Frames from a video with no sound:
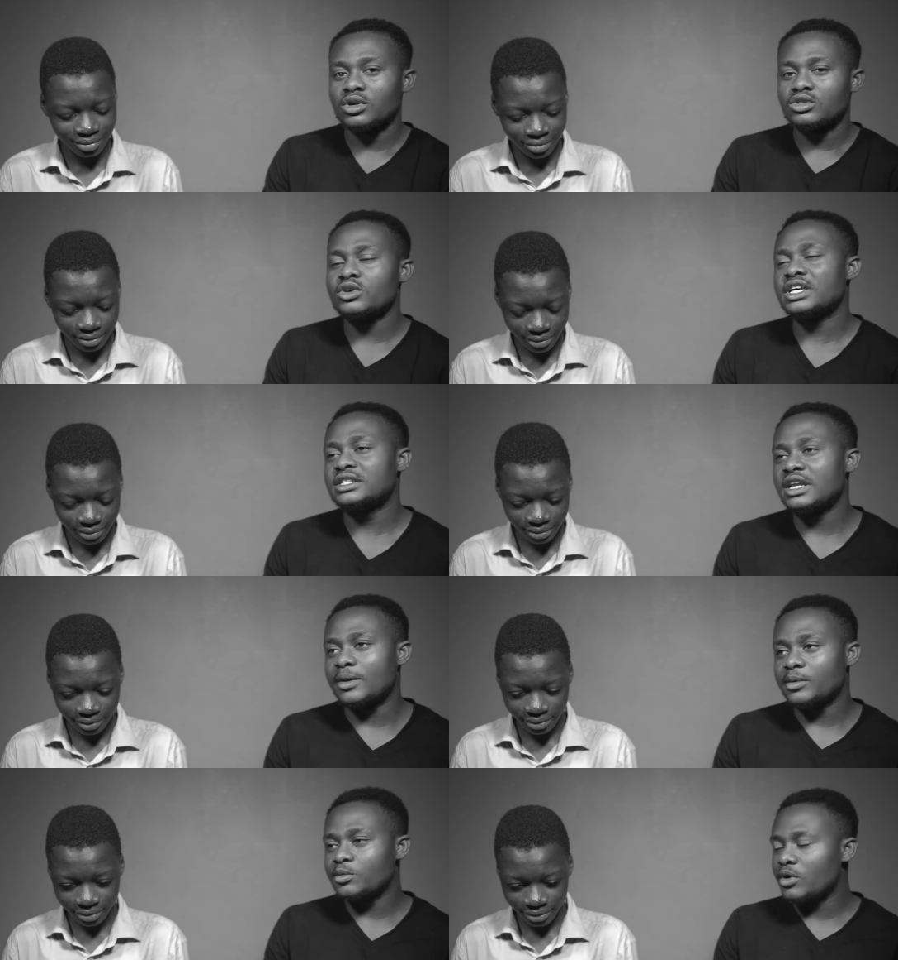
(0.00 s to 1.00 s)
Speaker 1: so you're saying
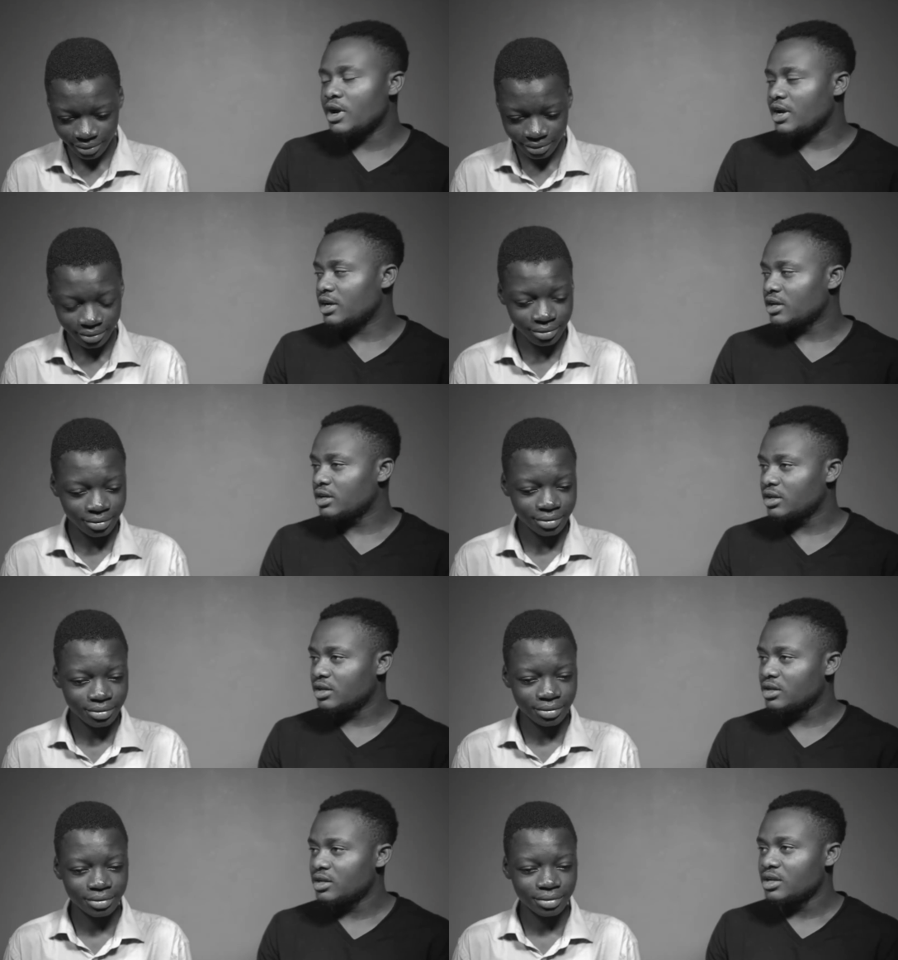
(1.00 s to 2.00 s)
that people are
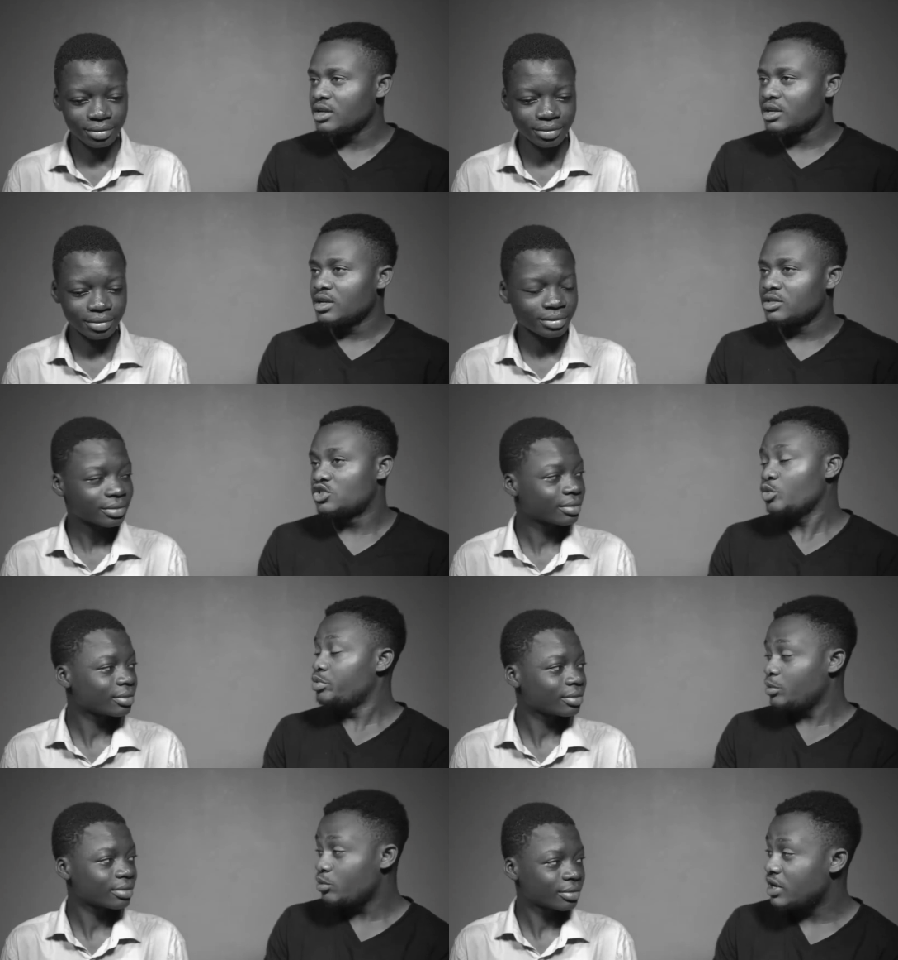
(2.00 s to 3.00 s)
some
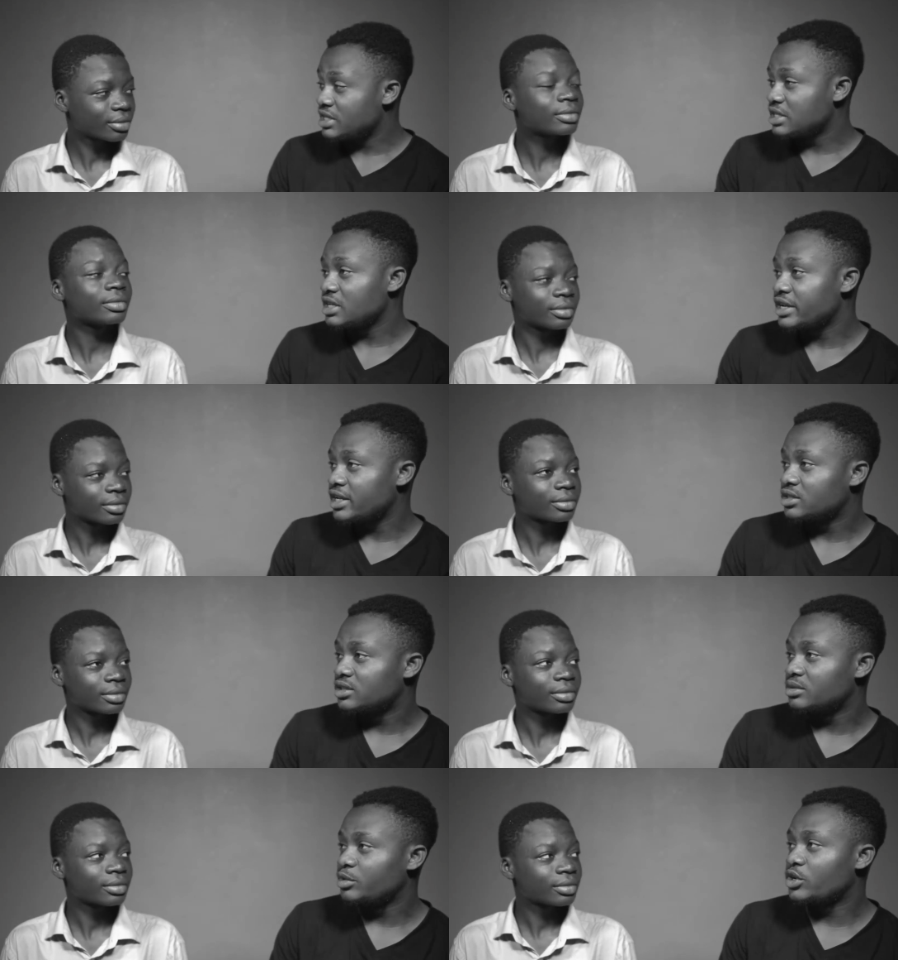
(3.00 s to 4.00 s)
people are saying
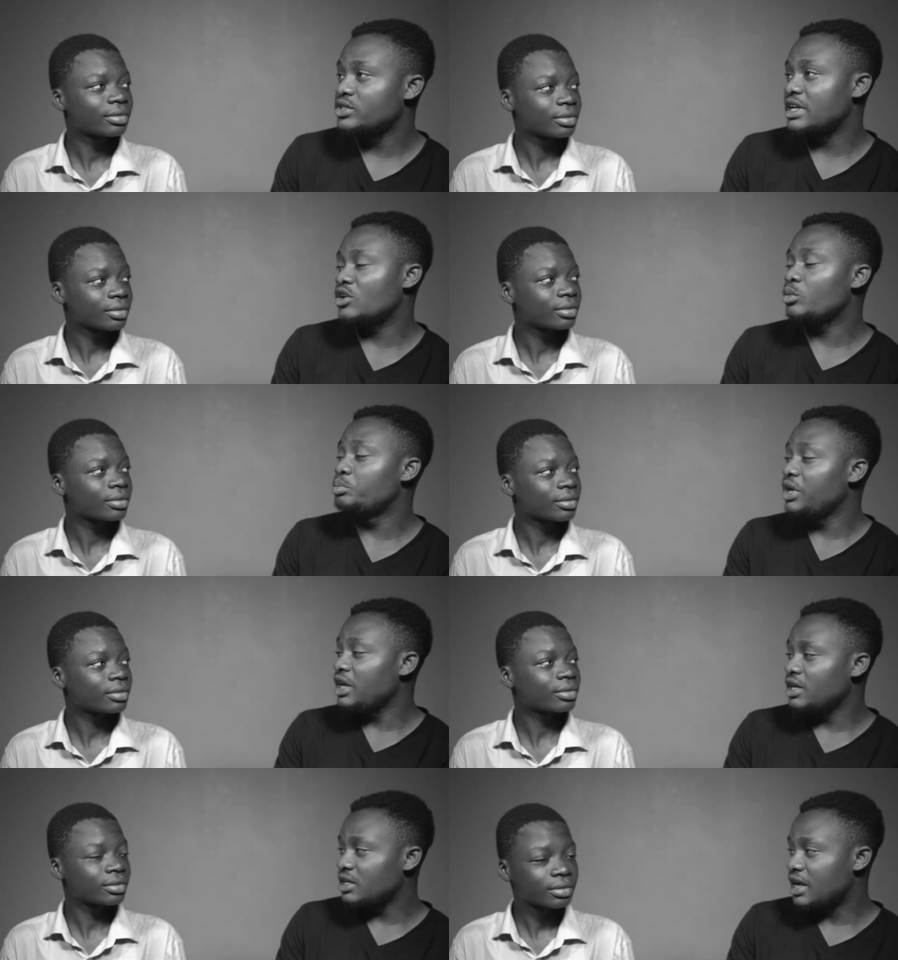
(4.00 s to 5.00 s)
that because they're not
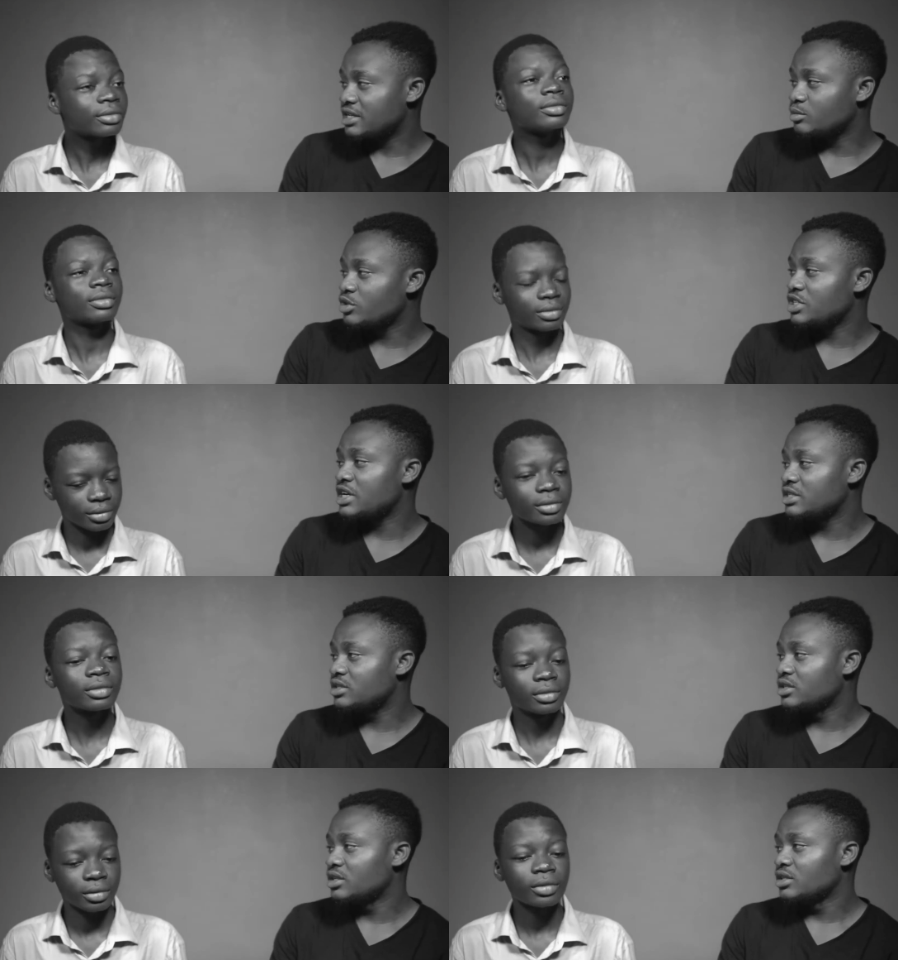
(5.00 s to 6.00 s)
paying as much
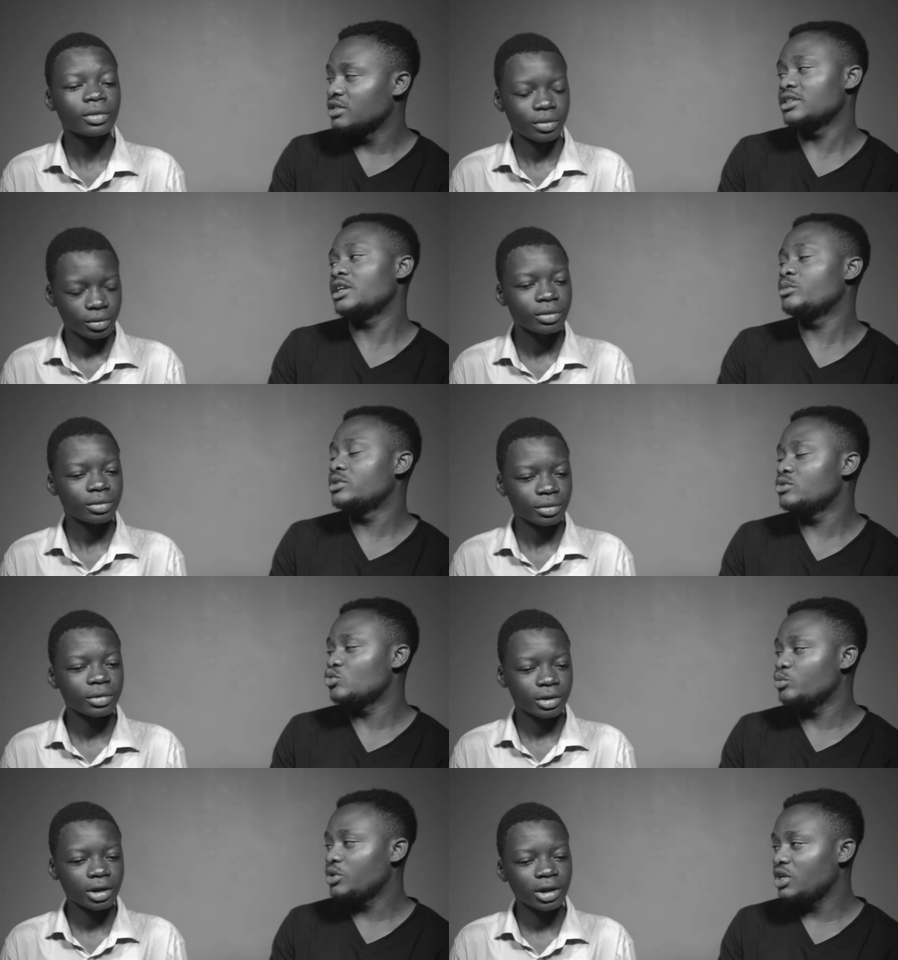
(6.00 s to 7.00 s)
as the celebrities
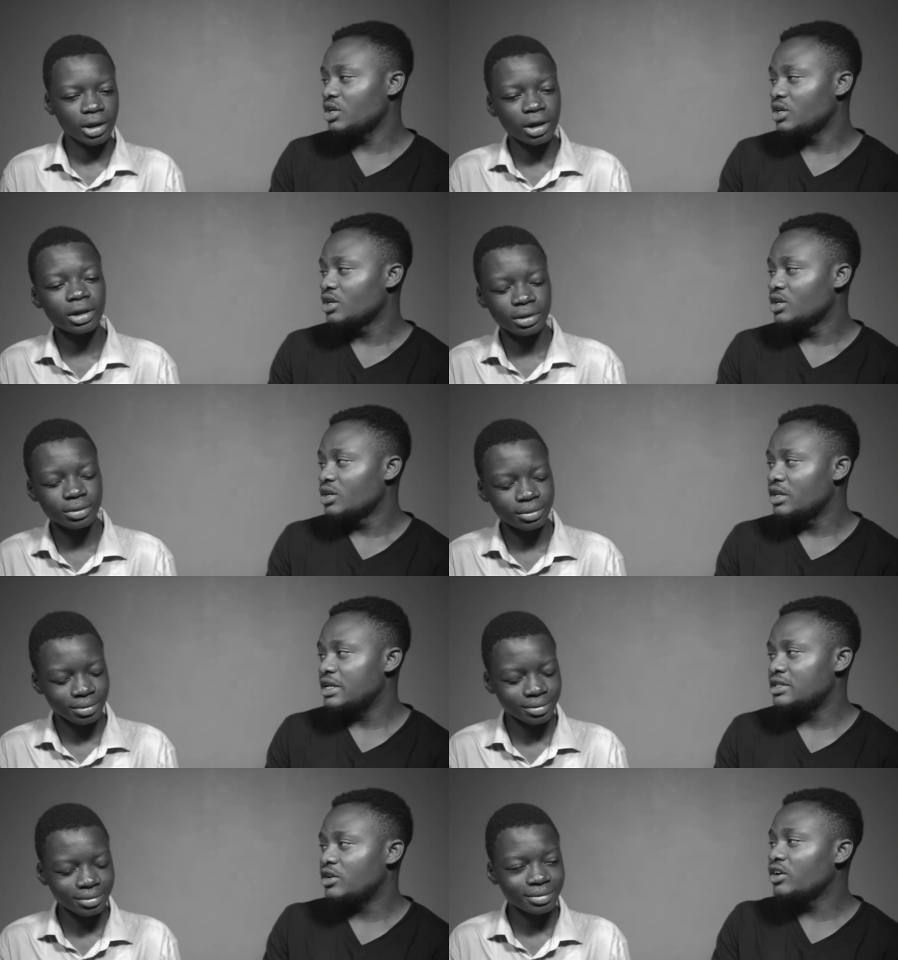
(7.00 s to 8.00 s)
will pay yeah.
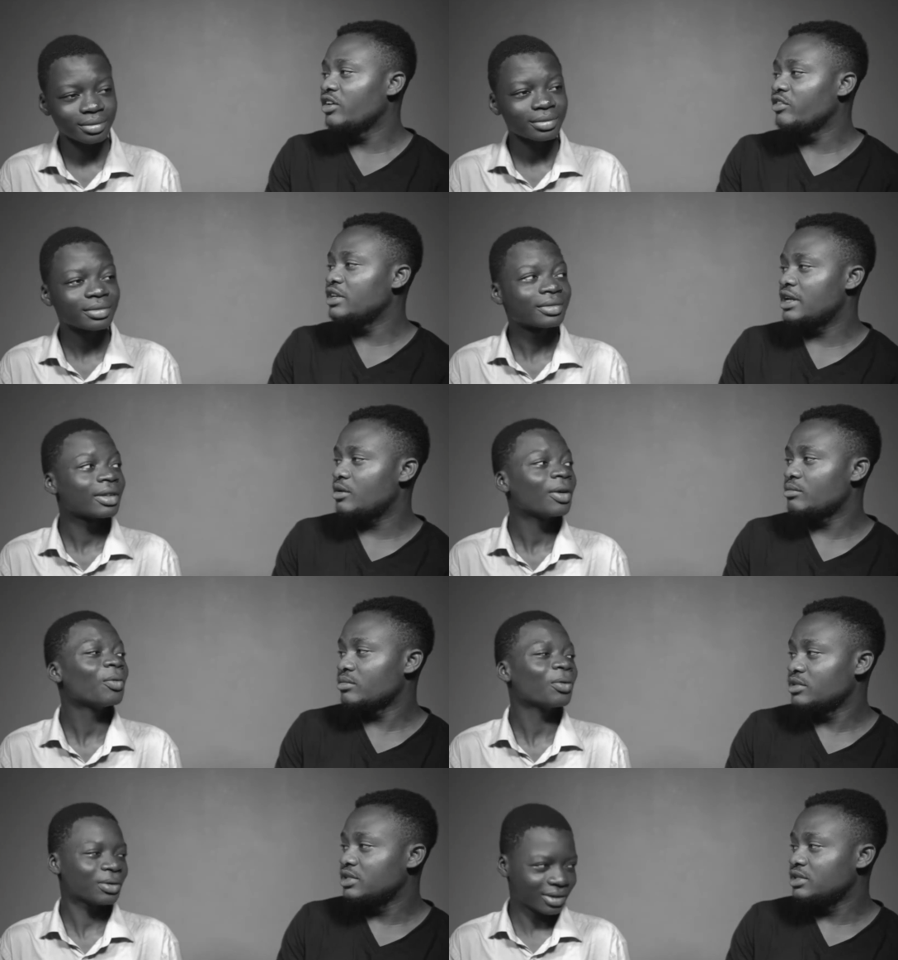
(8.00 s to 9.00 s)
that you're not giving them
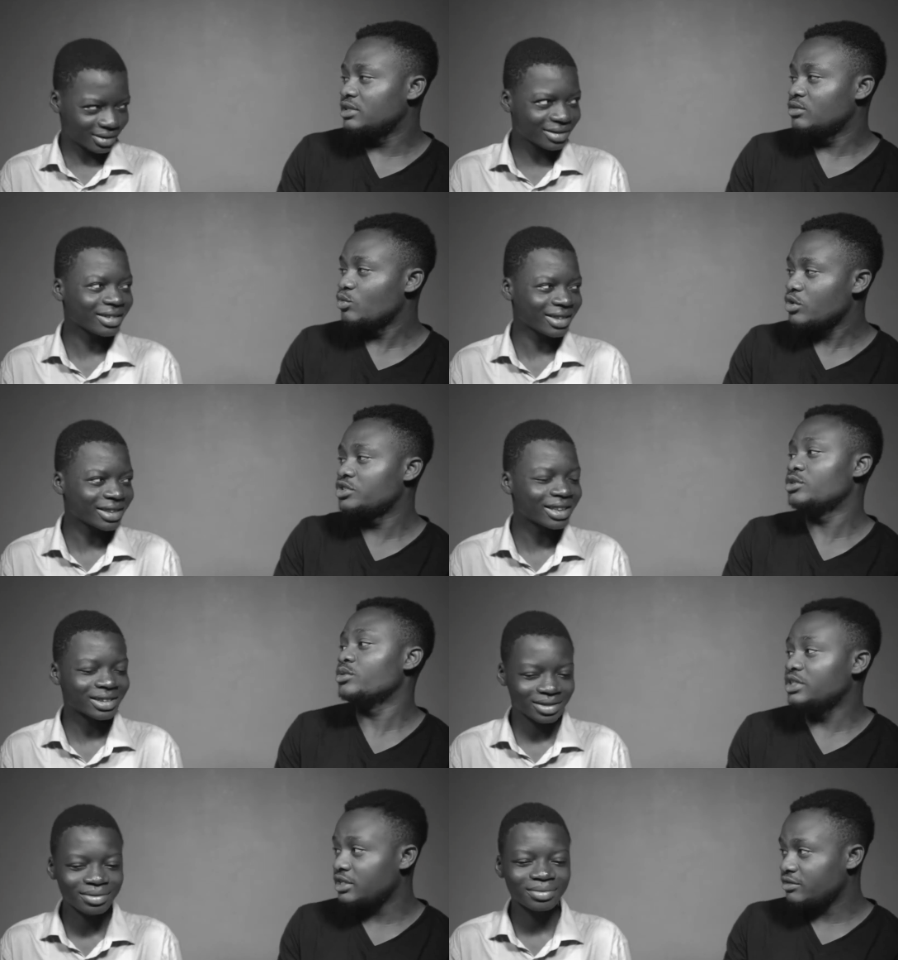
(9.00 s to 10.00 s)
what exactly. you
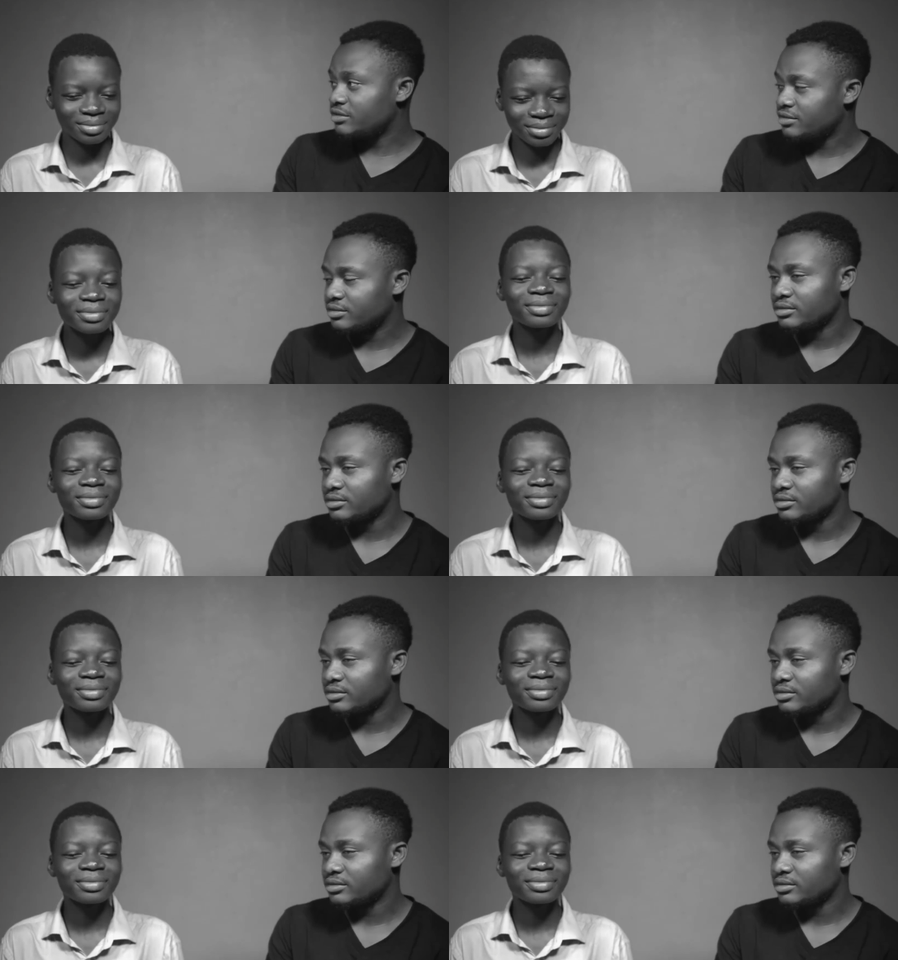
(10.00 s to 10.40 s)
would give.